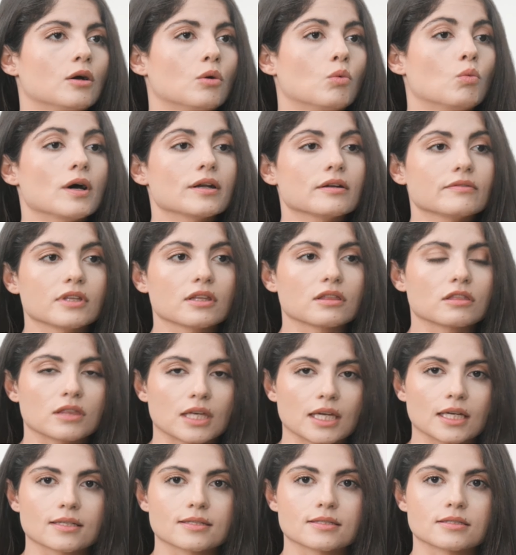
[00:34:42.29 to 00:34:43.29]
One of the
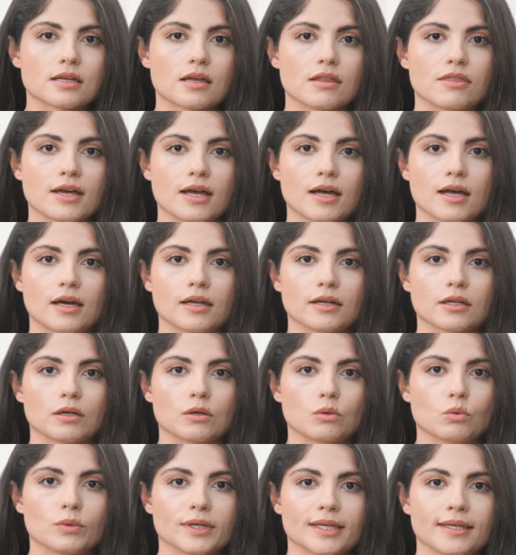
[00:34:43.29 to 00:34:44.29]
things that
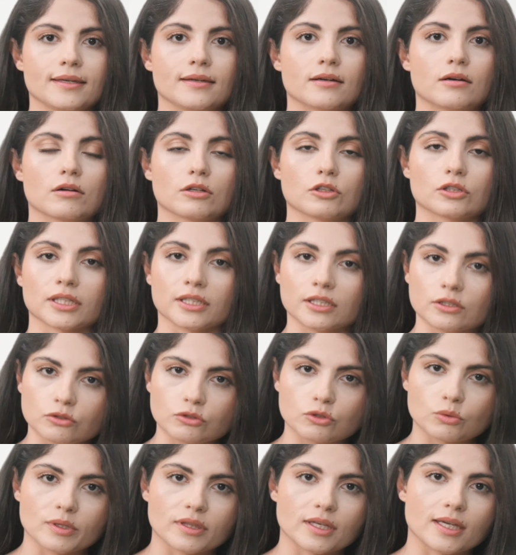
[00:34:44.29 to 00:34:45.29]
we are looking
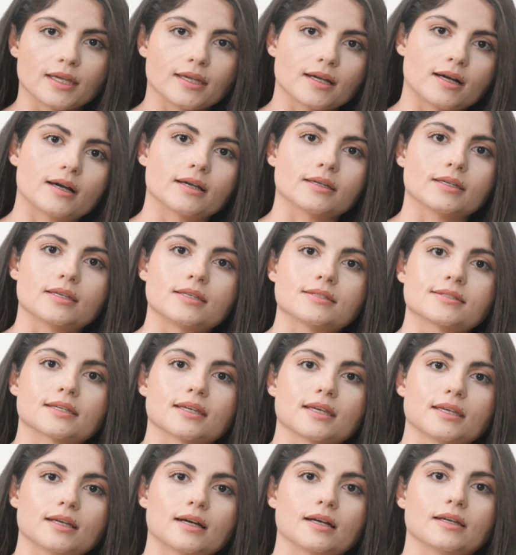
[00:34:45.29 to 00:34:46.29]
into with AI is
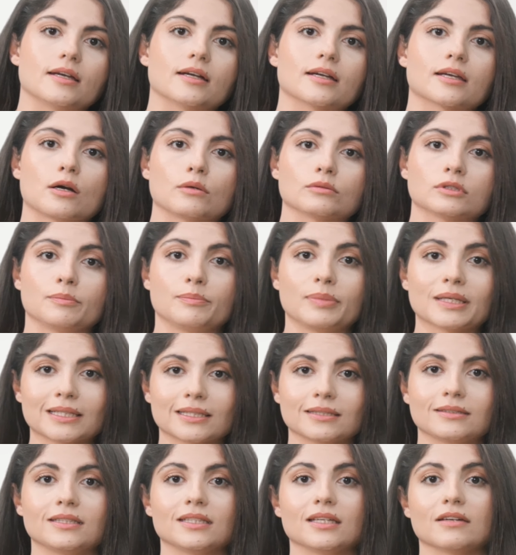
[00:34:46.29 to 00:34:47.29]
AI
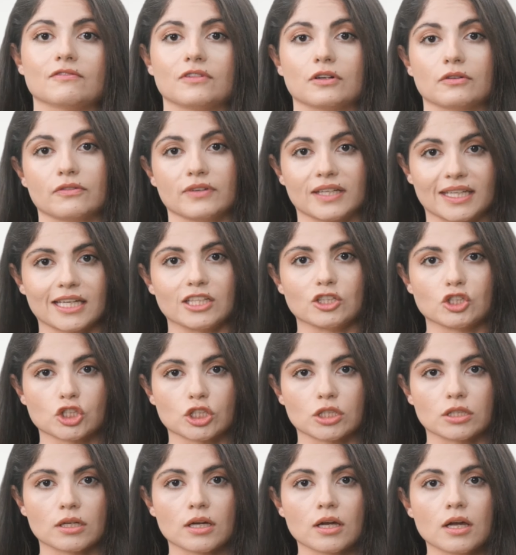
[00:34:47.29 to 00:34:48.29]
accountability and
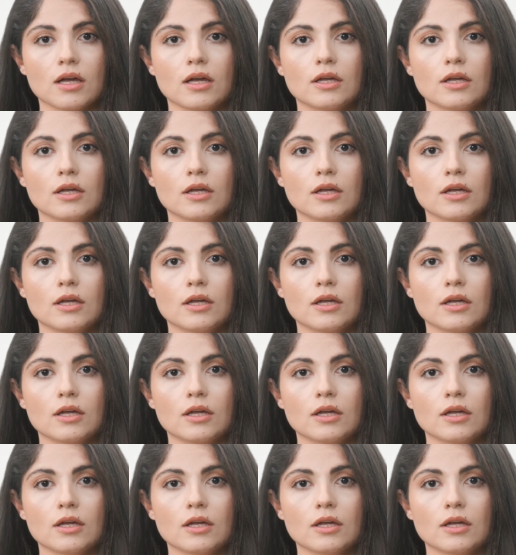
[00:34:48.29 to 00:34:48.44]
verification.